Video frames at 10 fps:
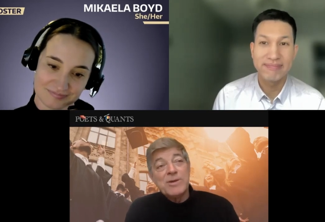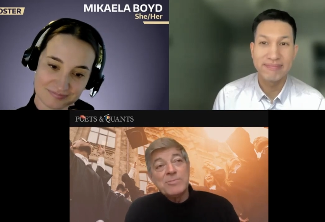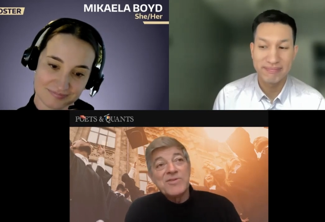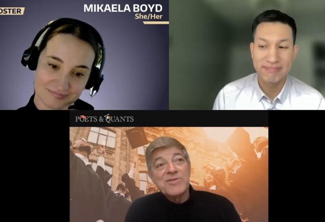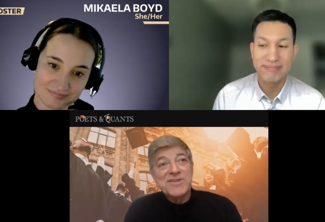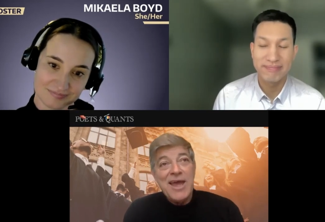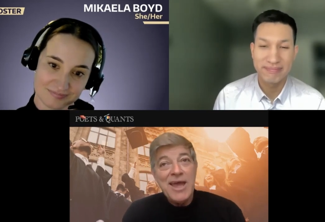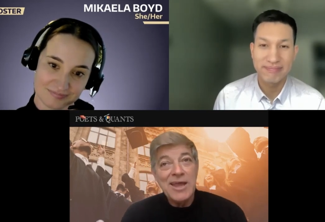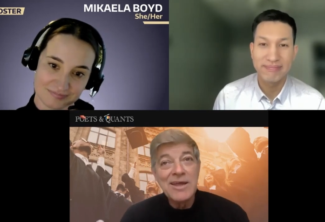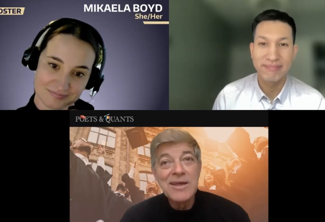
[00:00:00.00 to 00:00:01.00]
Speaker 1: people
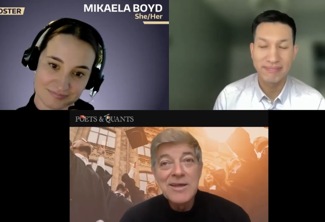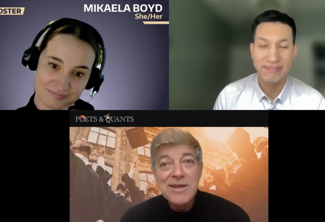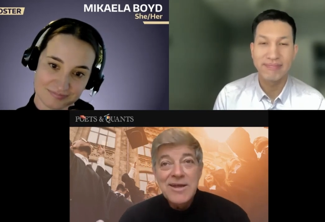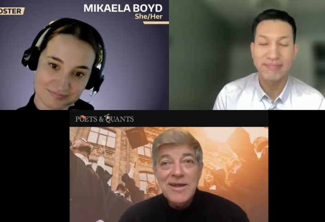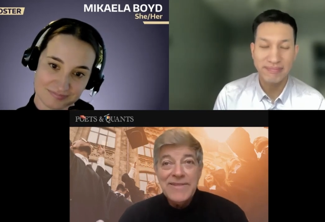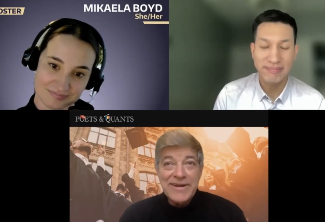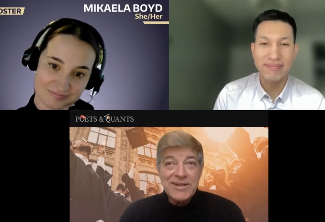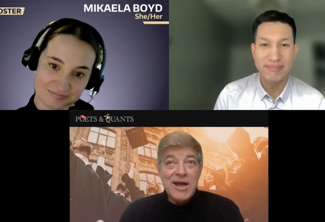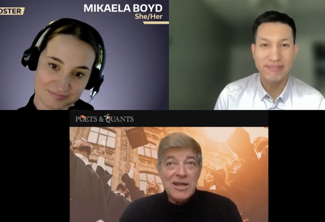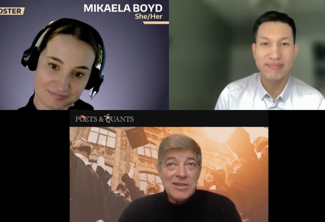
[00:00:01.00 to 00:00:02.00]
say that an
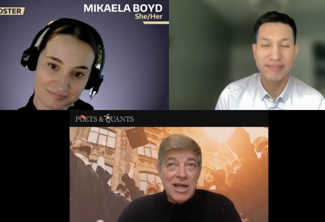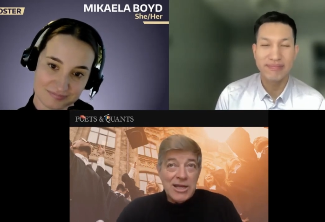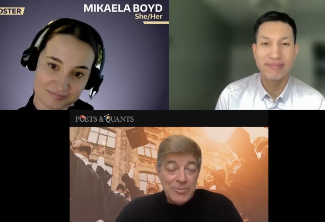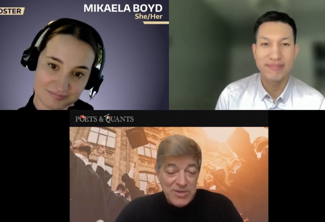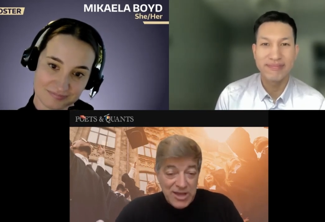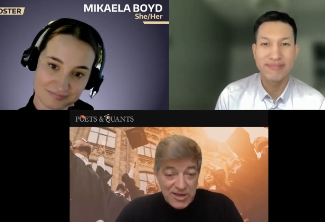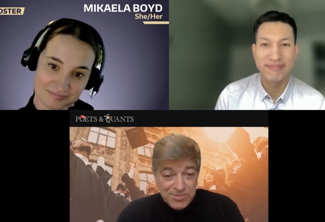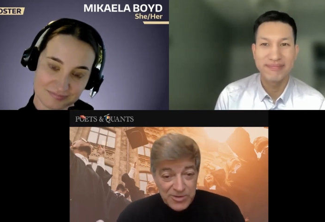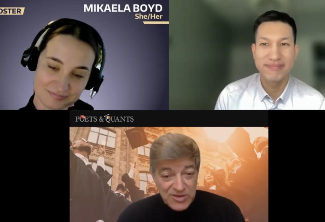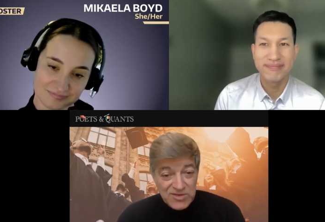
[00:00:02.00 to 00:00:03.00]
online MBA
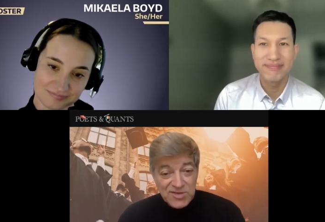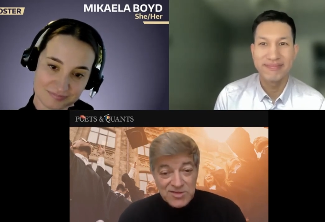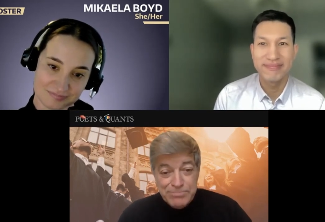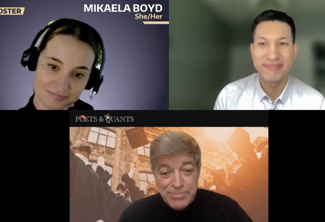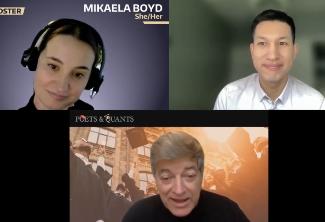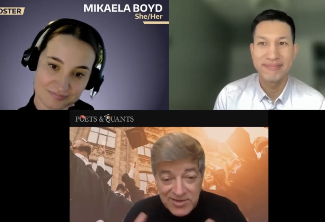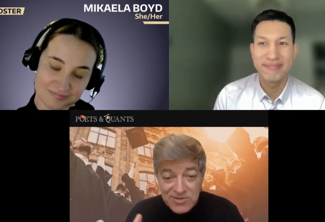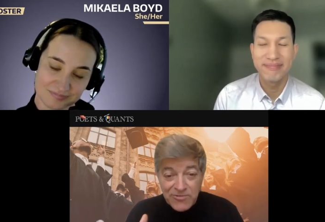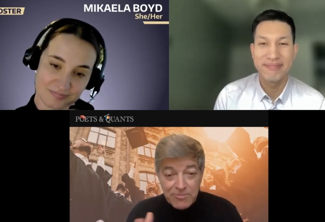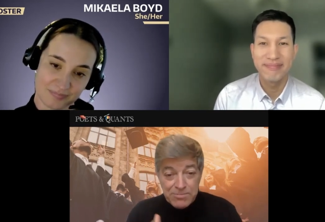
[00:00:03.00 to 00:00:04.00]
experience is
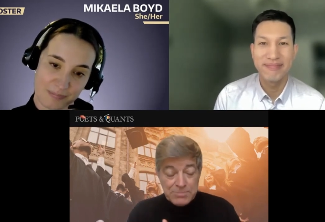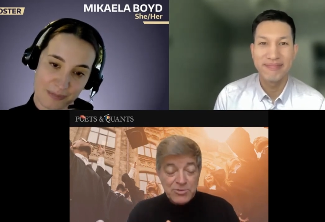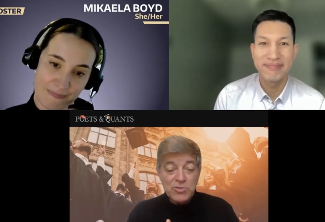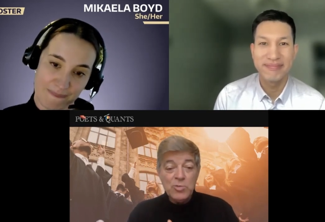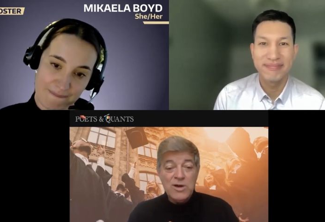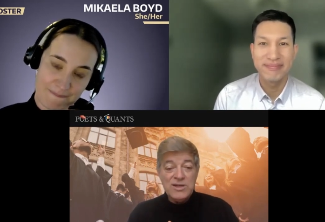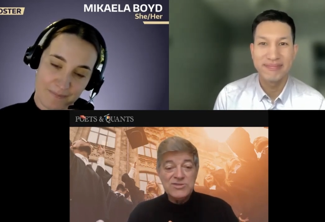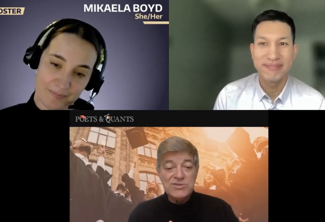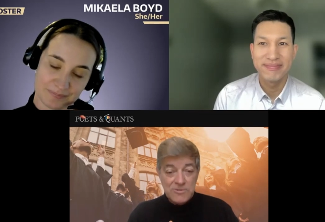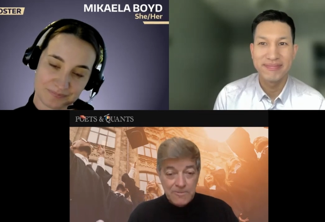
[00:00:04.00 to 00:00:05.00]
best for people who want
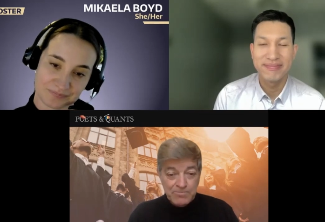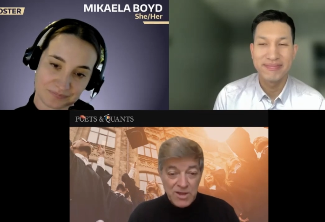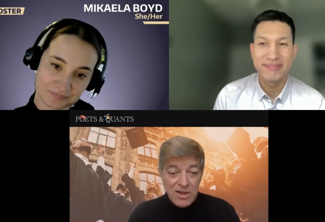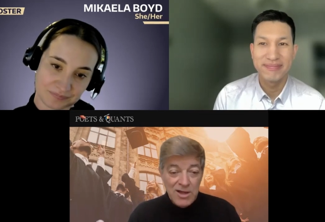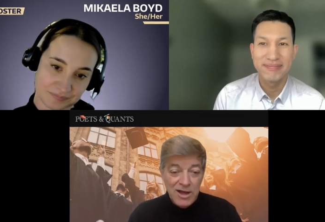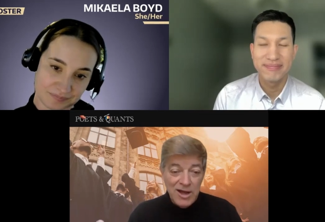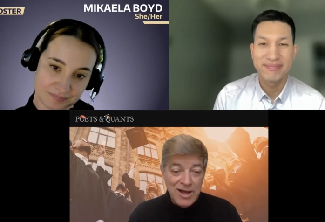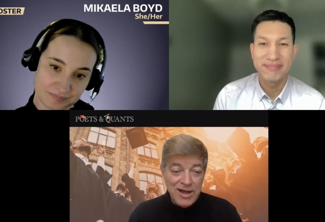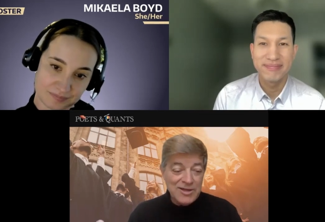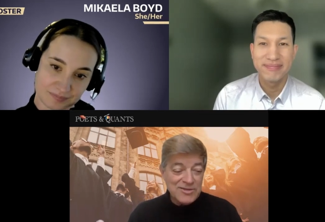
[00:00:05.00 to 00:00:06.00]
to
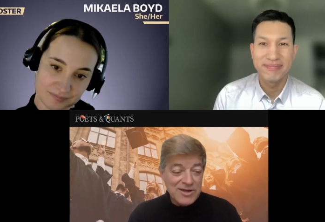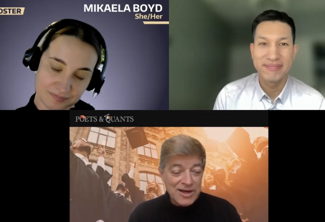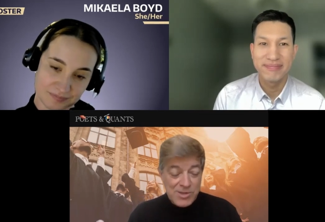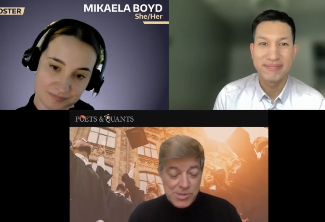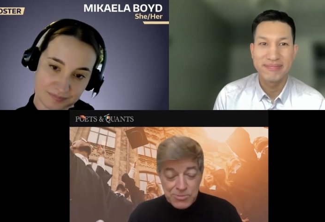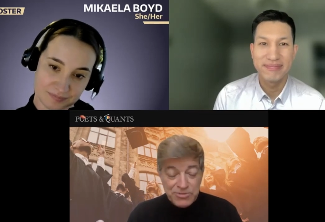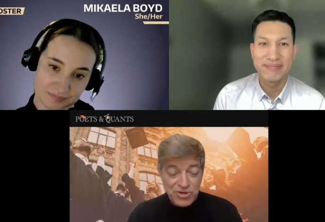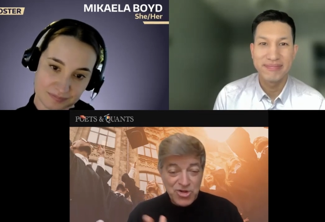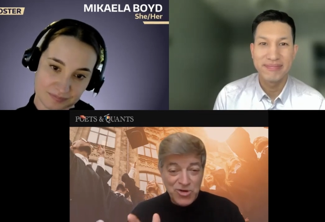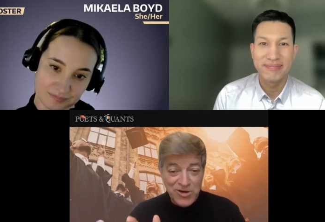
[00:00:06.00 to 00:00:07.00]
kind of
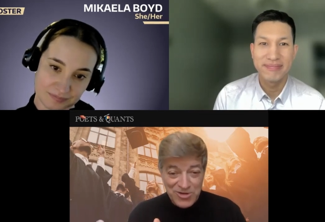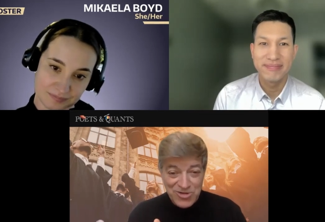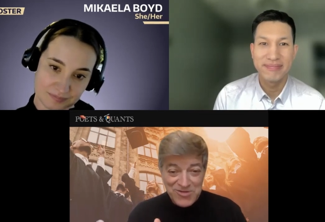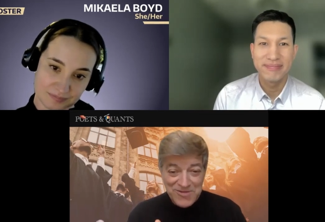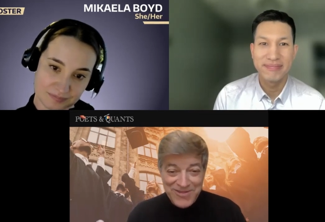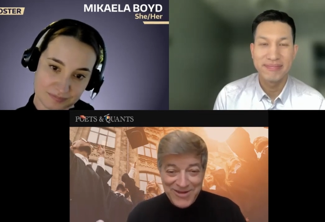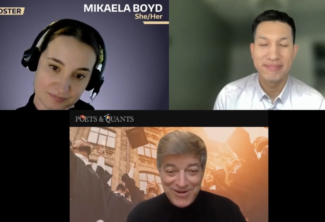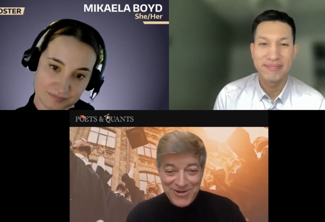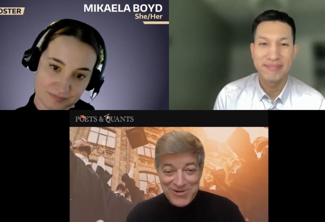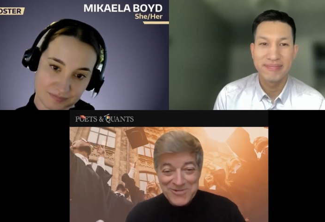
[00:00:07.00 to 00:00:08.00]
supercharge
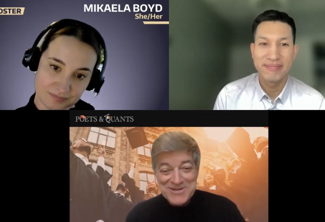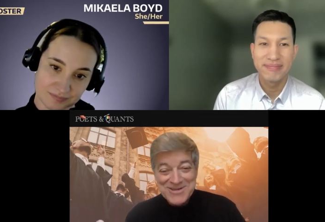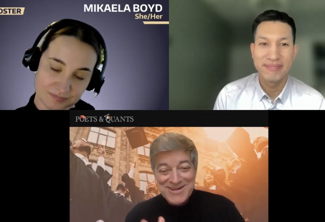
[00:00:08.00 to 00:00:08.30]
their